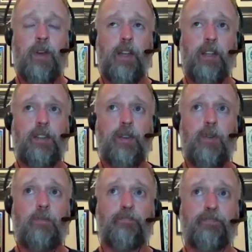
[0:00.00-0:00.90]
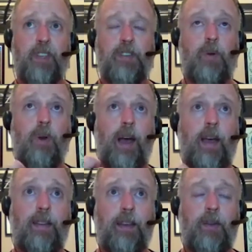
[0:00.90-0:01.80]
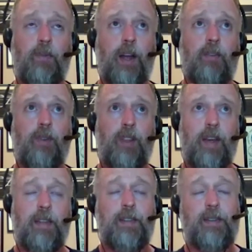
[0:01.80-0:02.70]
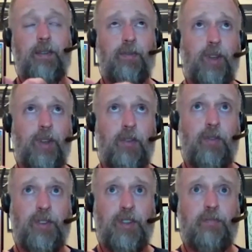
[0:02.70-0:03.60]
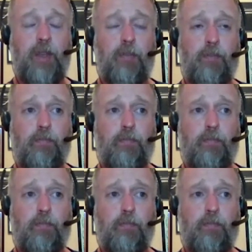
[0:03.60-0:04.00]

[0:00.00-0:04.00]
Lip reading: And so what I realized, and really it was just me